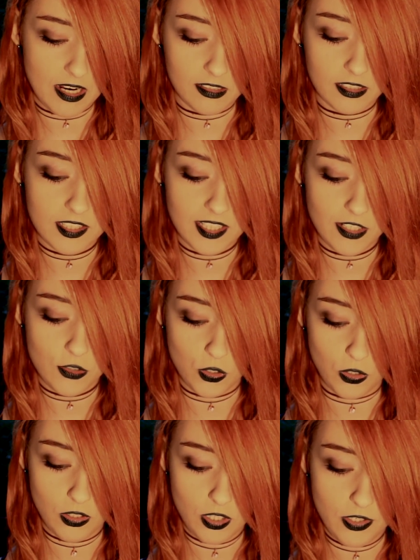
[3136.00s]
are
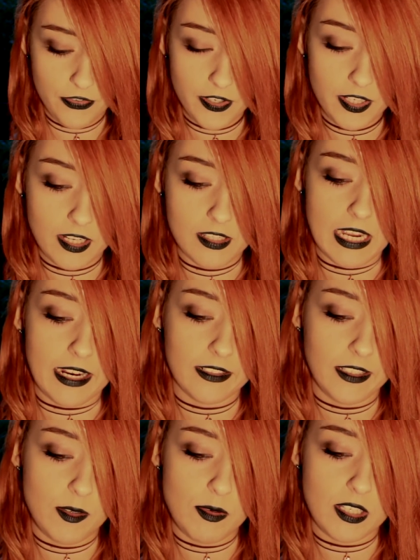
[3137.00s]
essential, not
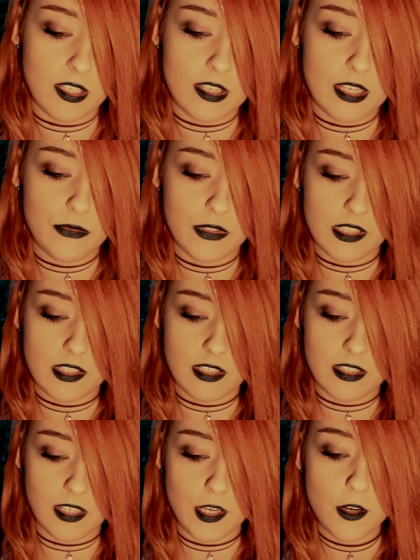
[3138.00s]
exactly because he feels
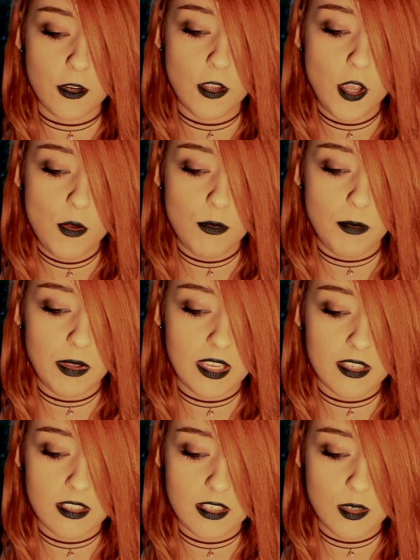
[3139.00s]
insecure, but
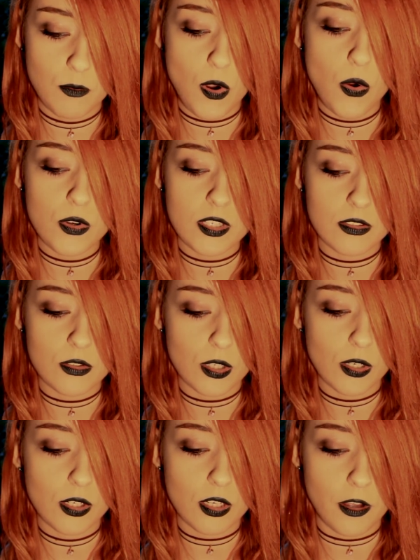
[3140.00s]
because it's a potent
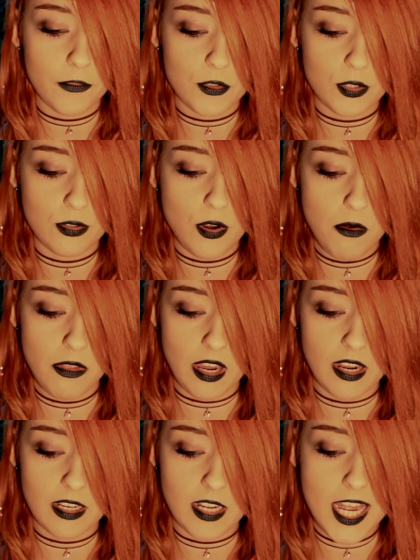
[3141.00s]
turn-on to know
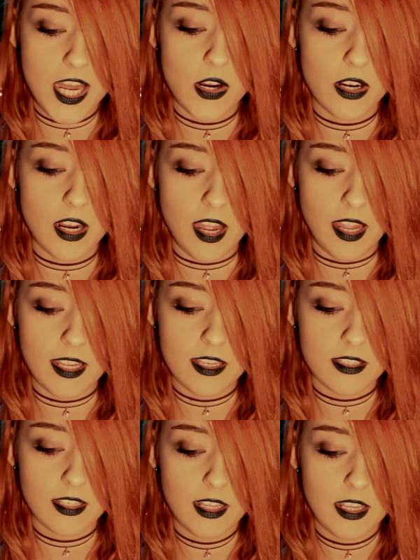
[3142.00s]
that in your
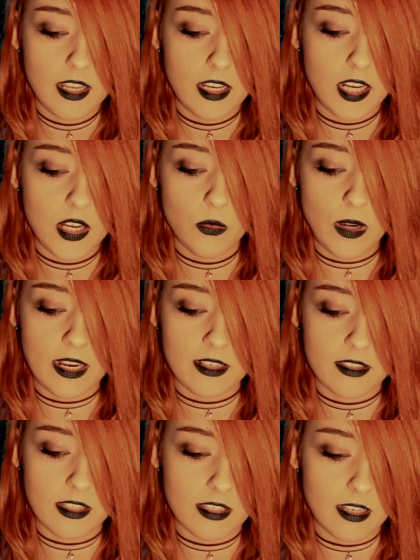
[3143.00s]
eyes, he ranks
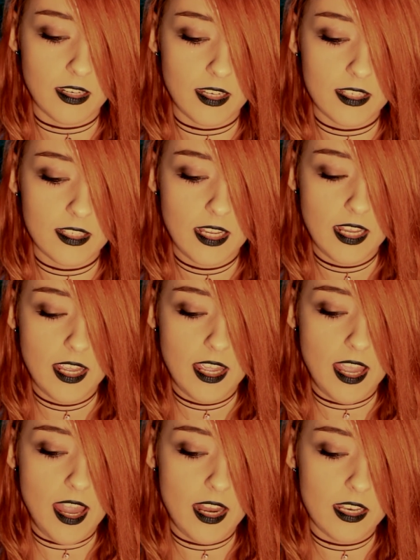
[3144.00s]
the size
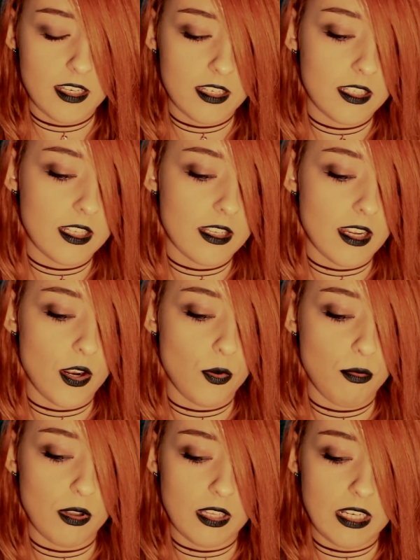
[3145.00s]
and
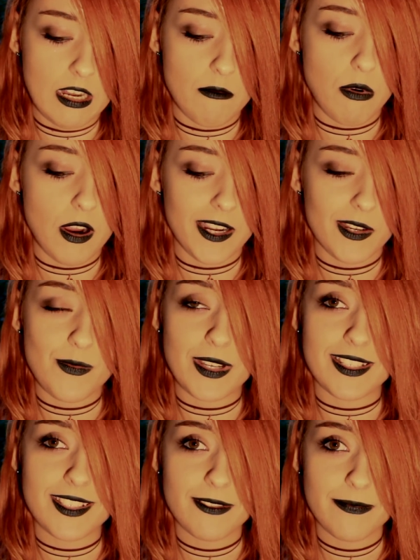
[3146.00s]
desirability
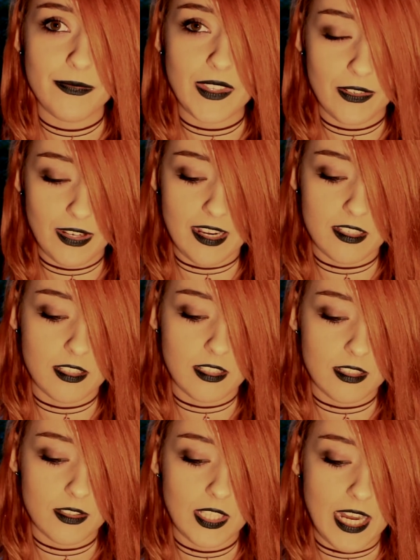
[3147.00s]
apartment. He ranks in,
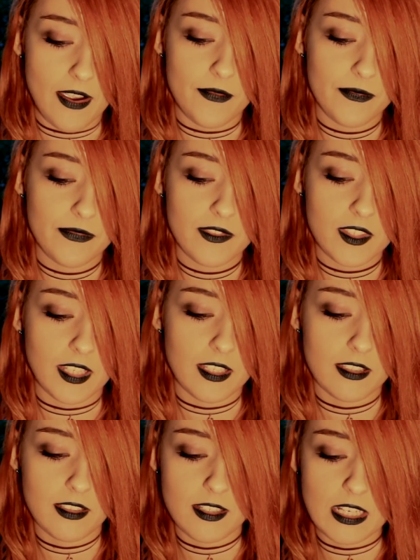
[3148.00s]
size
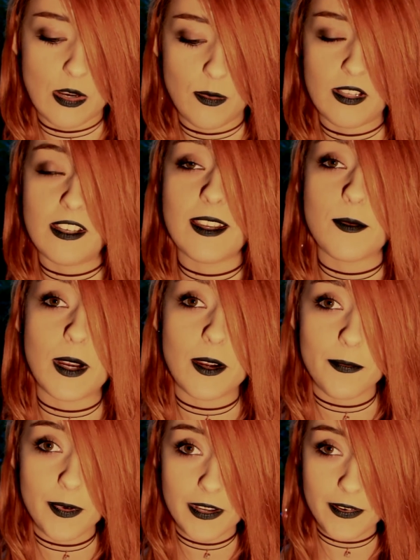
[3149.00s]
and desirability
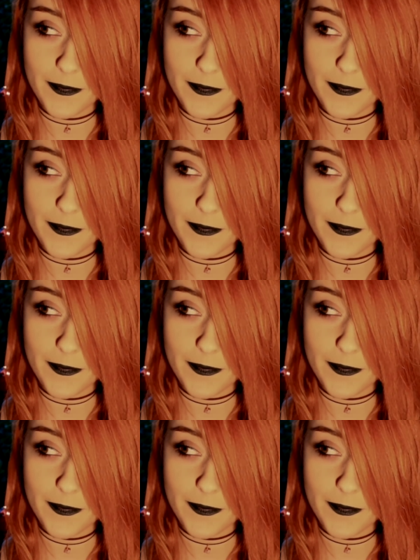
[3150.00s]
apartment.